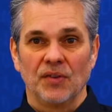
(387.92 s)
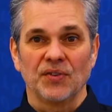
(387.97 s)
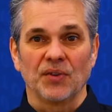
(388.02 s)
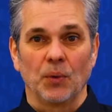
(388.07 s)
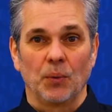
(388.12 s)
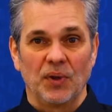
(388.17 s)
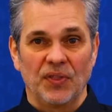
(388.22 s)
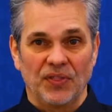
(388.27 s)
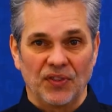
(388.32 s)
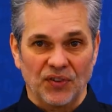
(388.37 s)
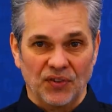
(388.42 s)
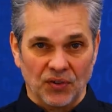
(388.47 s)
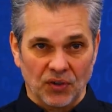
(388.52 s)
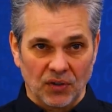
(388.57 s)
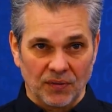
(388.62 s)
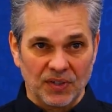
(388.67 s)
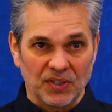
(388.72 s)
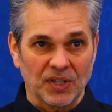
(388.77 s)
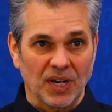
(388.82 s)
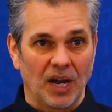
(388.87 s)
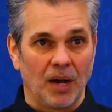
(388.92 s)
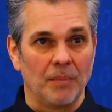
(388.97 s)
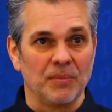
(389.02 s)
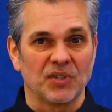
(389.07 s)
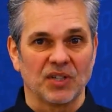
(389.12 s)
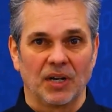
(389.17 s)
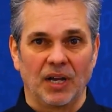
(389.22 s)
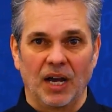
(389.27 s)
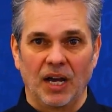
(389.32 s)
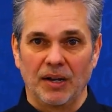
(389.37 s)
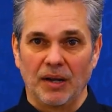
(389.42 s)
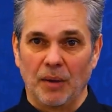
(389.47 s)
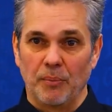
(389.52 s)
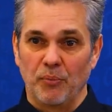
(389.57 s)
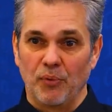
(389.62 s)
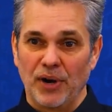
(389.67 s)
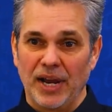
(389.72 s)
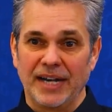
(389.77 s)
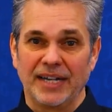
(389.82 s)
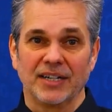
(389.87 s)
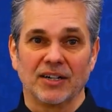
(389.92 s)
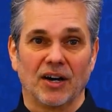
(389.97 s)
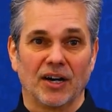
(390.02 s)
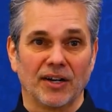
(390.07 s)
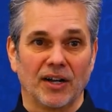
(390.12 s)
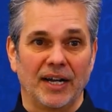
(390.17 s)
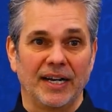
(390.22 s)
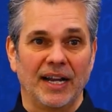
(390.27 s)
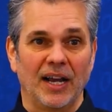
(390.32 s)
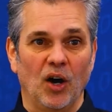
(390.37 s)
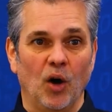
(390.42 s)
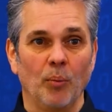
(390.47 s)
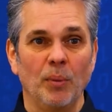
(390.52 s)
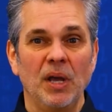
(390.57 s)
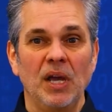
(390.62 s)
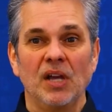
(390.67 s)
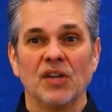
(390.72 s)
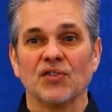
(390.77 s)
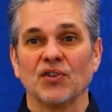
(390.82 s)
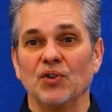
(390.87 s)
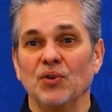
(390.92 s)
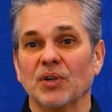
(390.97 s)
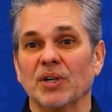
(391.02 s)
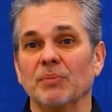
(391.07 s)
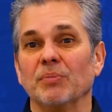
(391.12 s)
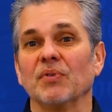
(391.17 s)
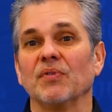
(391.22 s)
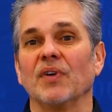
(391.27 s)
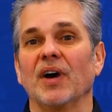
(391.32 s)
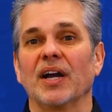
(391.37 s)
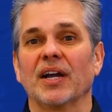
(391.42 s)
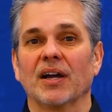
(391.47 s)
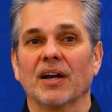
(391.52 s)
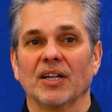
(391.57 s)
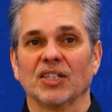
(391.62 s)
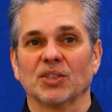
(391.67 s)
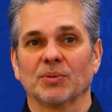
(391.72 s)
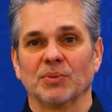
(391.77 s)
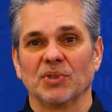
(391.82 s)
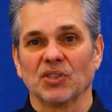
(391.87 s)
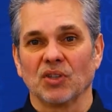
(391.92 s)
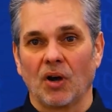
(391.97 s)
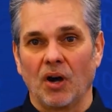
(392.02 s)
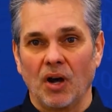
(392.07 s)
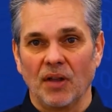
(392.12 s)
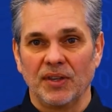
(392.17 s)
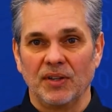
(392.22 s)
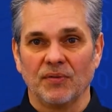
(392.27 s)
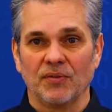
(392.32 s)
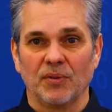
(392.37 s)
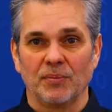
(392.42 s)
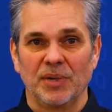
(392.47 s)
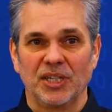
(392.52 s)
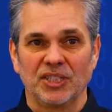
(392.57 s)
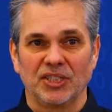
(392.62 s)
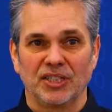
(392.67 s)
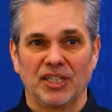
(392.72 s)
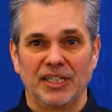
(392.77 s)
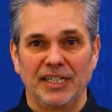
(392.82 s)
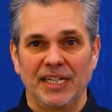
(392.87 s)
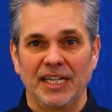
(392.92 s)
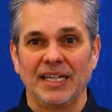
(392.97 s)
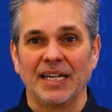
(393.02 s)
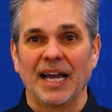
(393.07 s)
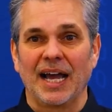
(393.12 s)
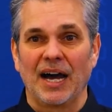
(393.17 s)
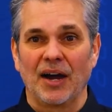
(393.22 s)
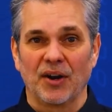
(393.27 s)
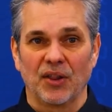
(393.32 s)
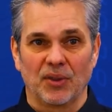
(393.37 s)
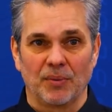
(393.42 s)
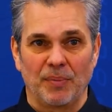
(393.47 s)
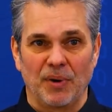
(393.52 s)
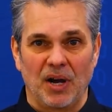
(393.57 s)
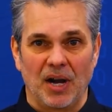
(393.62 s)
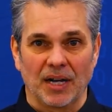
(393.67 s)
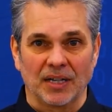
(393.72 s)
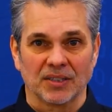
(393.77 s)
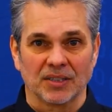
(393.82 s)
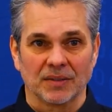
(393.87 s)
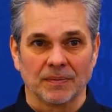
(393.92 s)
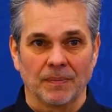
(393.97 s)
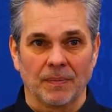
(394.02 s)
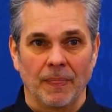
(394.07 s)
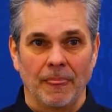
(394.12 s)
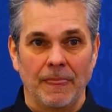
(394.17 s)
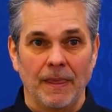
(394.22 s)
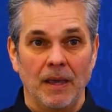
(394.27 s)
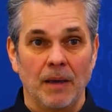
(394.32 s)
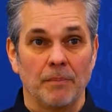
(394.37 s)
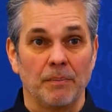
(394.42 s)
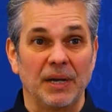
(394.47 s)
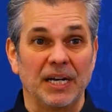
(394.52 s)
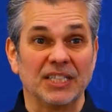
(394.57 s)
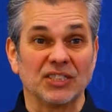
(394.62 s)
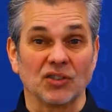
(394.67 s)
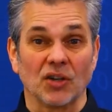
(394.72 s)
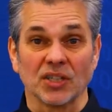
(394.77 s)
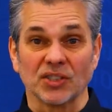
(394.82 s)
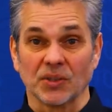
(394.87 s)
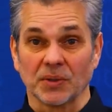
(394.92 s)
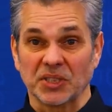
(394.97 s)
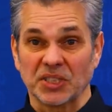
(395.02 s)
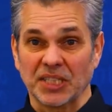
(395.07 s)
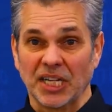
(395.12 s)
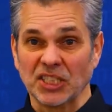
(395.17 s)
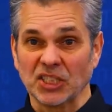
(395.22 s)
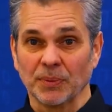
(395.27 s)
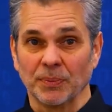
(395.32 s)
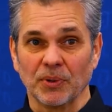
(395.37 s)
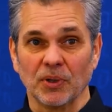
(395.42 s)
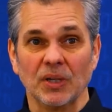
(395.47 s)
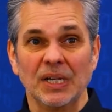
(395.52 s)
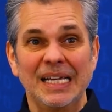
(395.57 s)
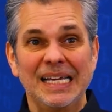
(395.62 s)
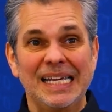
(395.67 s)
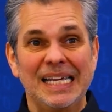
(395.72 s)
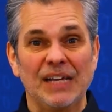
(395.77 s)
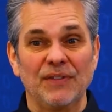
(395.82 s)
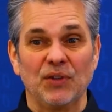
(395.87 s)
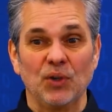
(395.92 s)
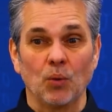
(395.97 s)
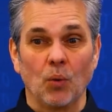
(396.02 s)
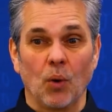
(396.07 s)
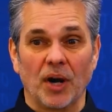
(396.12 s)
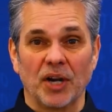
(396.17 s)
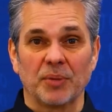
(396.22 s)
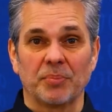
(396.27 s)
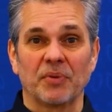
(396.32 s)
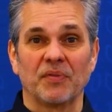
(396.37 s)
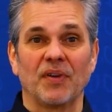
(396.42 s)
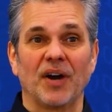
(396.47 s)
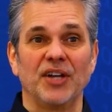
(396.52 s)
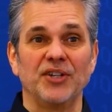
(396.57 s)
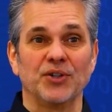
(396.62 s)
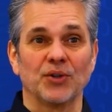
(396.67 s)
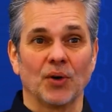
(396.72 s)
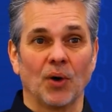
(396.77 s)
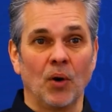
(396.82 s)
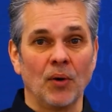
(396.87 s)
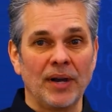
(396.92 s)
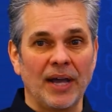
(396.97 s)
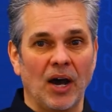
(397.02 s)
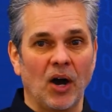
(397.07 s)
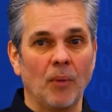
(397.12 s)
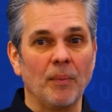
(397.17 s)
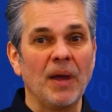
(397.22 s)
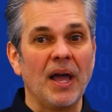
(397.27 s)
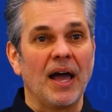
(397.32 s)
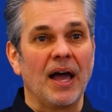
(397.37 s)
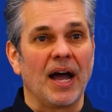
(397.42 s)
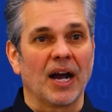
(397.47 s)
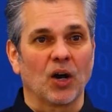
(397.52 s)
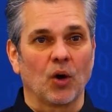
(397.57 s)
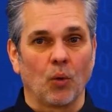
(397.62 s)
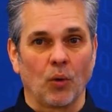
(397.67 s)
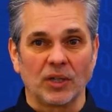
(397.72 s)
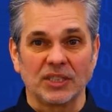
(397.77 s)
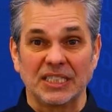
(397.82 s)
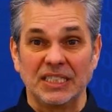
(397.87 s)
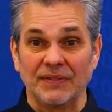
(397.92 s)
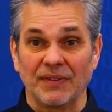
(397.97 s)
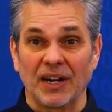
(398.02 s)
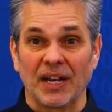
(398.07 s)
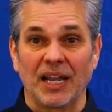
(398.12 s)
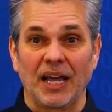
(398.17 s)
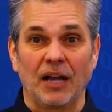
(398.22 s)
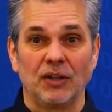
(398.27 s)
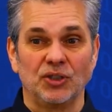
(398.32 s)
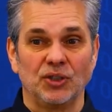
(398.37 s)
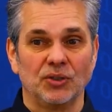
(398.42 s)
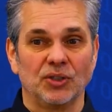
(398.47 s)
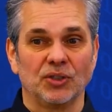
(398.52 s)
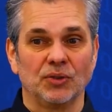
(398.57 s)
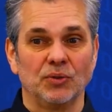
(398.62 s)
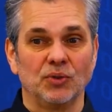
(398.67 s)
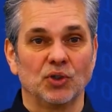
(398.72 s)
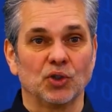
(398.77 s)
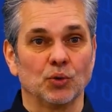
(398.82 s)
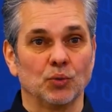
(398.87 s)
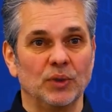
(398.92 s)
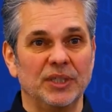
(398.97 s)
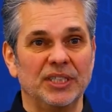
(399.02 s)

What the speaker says: So with the service comes a branded online help, so you can provide customers all the information they need out of the box. But it's also extensible. If you wanted to provide your own help, Echoworx even allows you to